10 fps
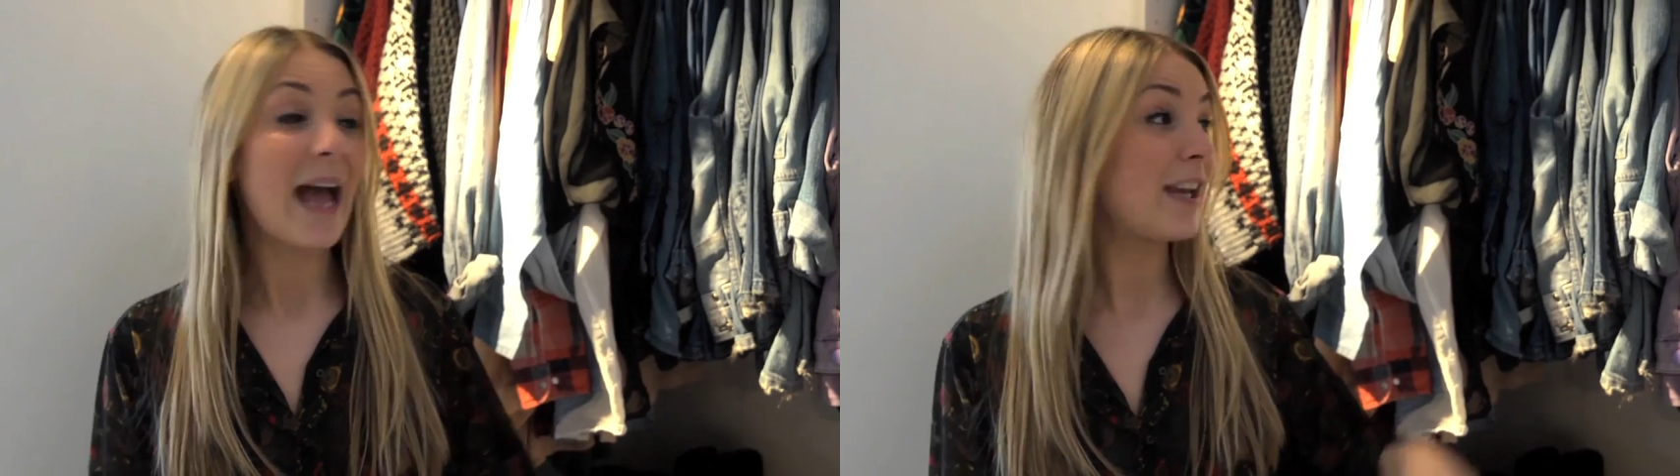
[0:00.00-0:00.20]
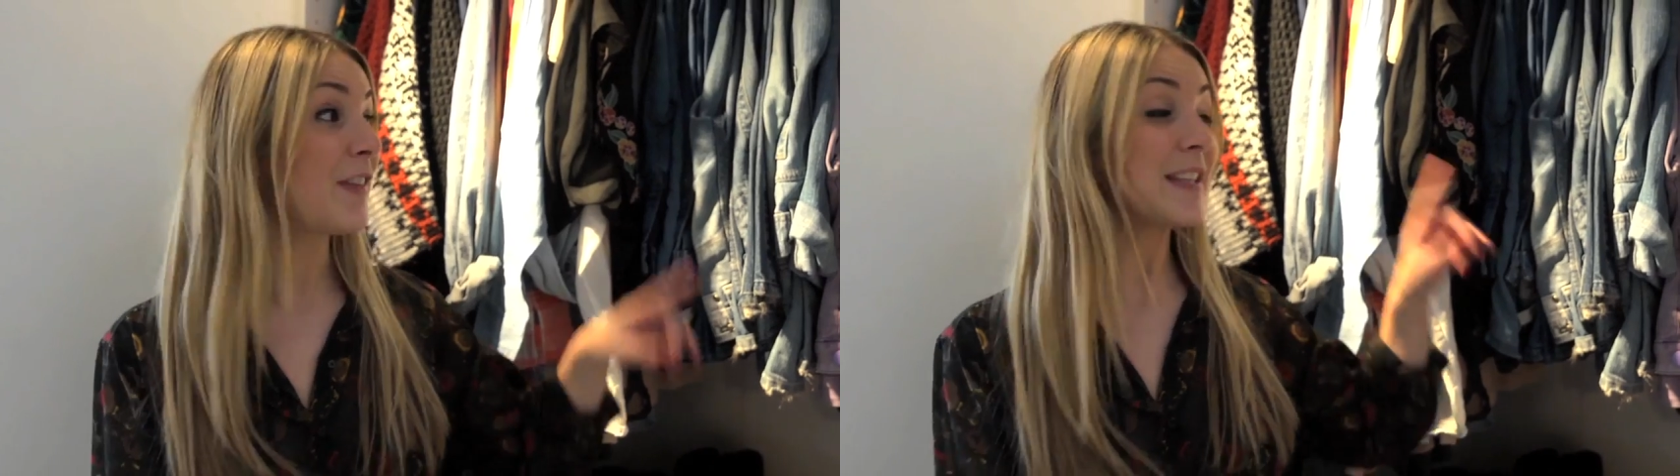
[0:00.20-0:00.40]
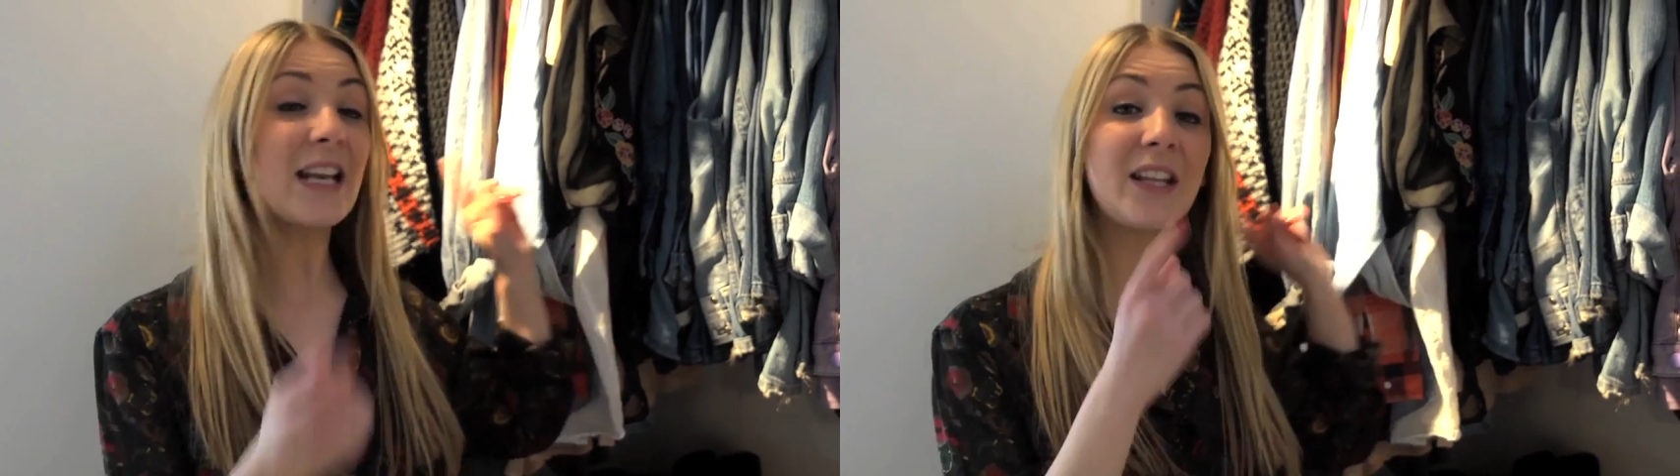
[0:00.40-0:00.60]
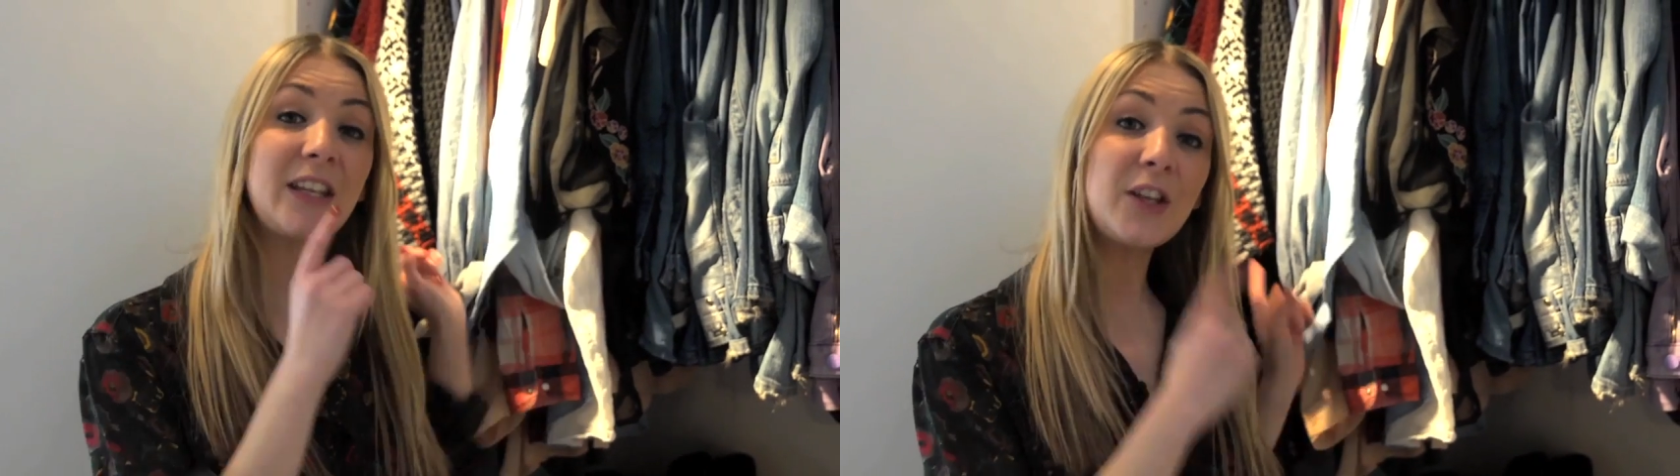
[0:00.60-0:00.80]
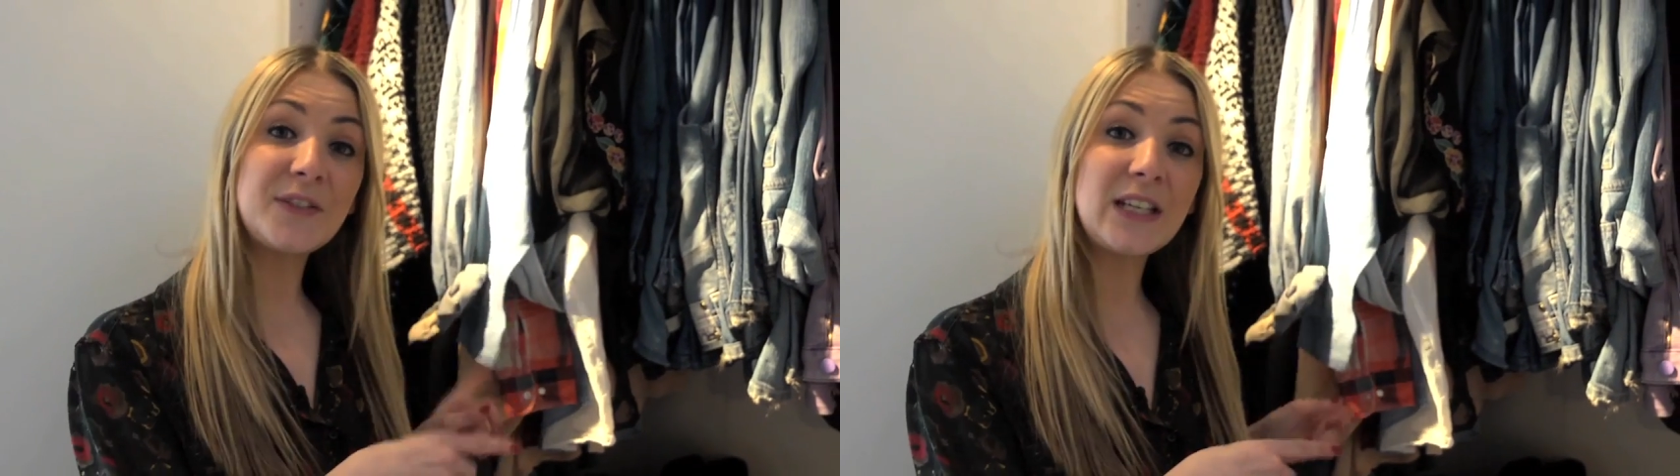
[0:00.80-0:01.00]
And if there's
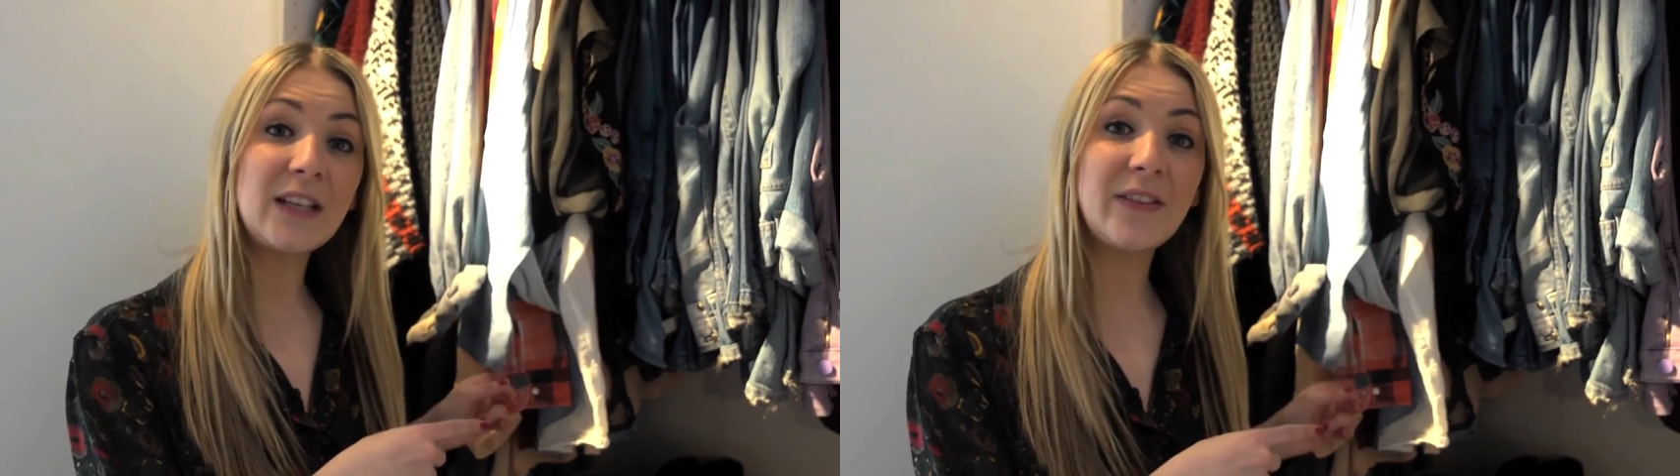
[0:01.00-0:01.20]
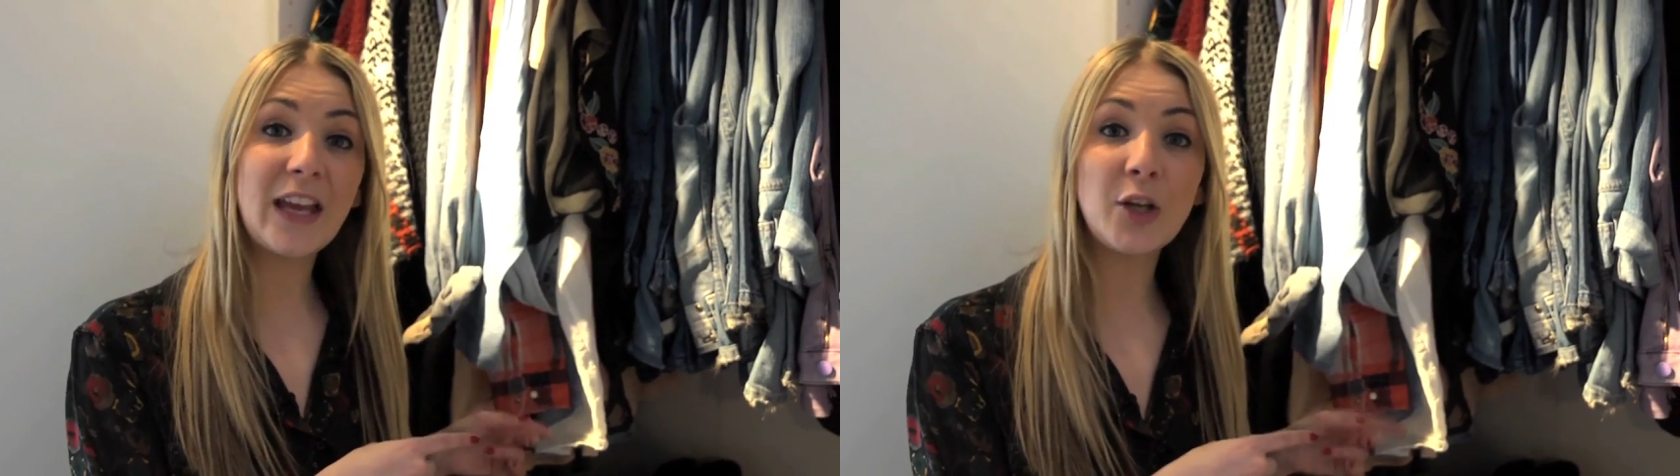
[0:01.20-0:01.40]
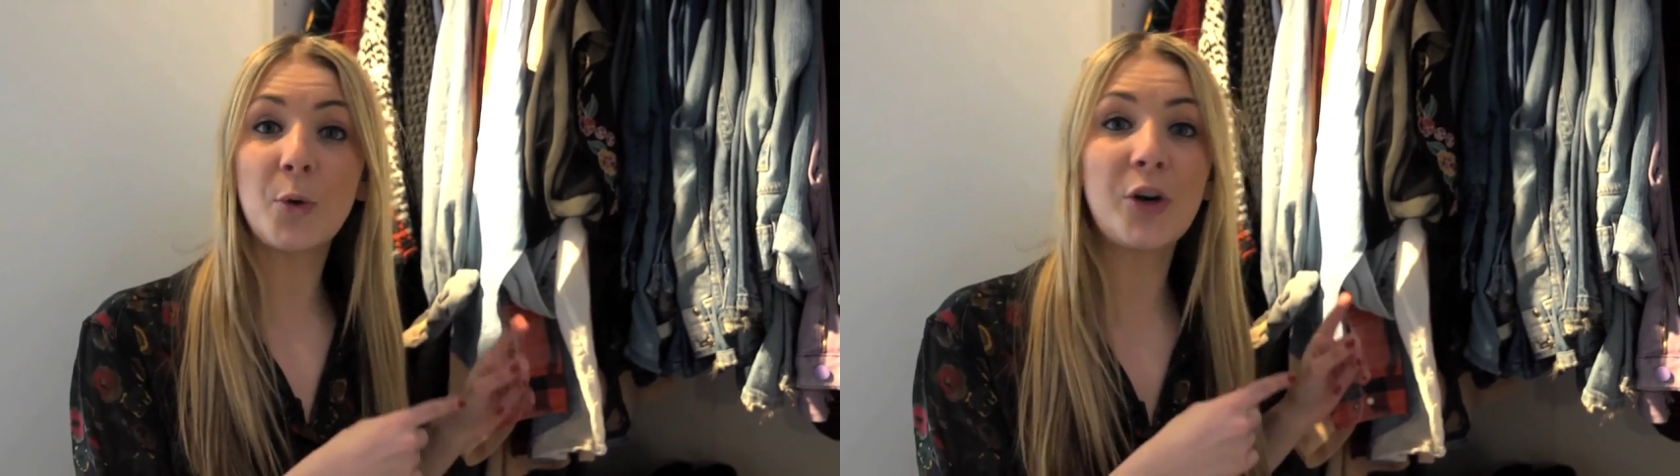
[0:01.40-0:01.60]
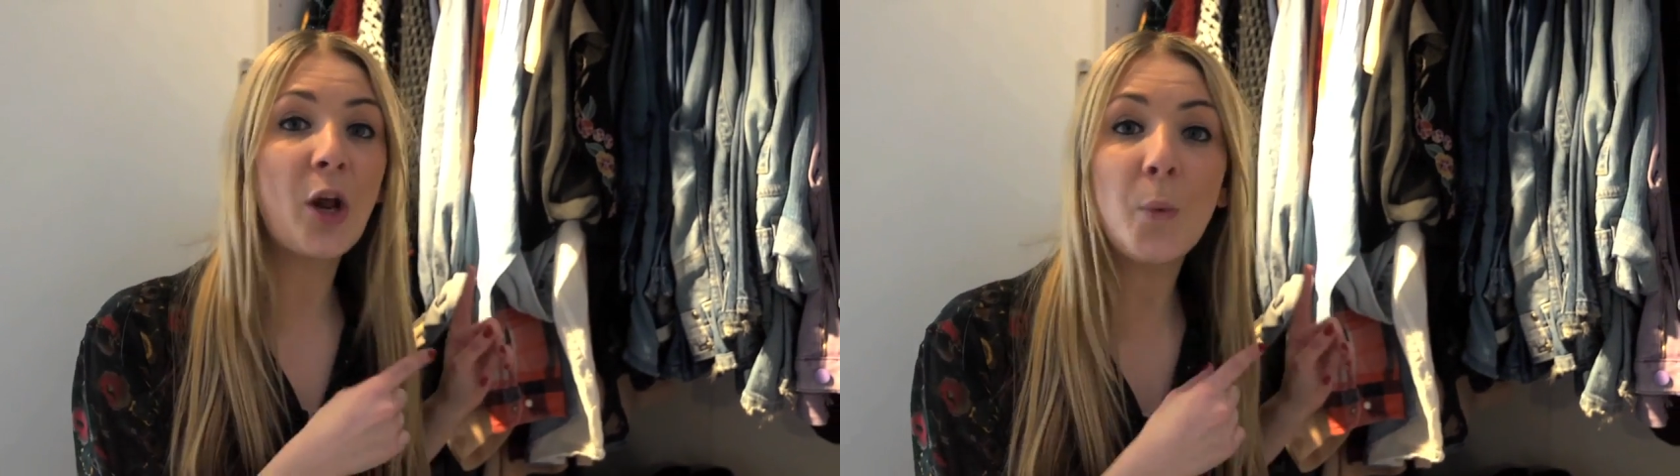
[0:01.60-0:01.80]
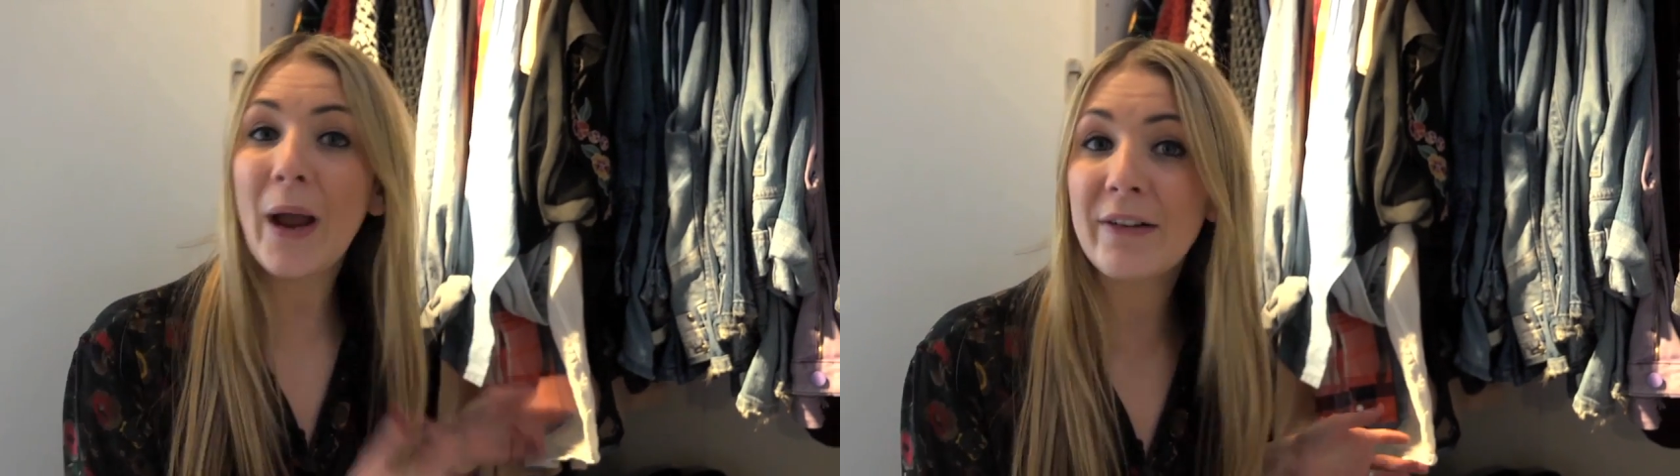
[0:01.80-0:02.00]
anything you've seen in there you want to
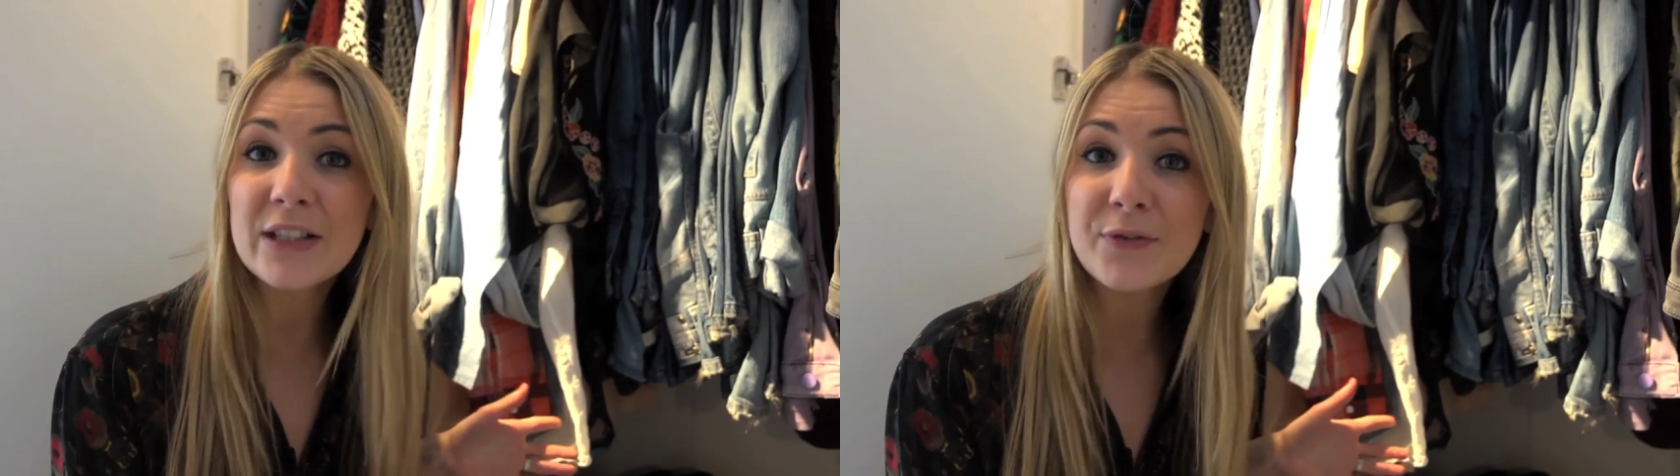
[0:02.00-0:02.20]
know where